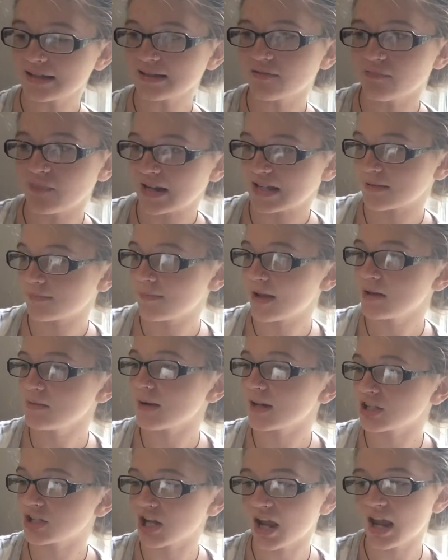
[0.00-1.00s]
is Of Mice and Men
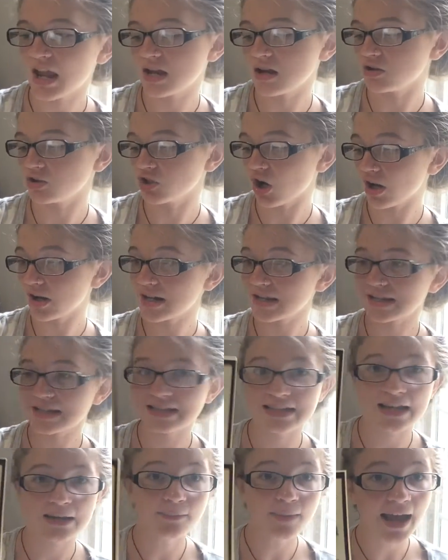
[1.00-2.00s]
by John
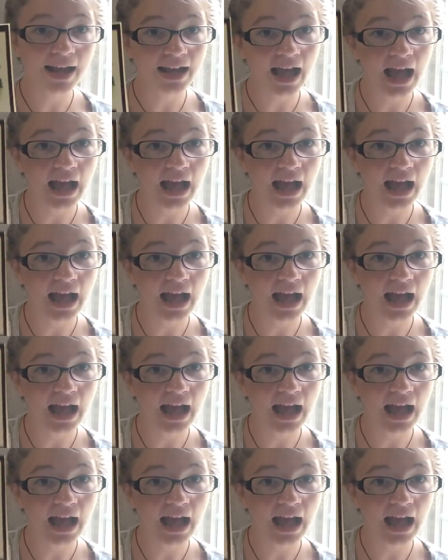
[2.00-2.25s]
Steinbeck.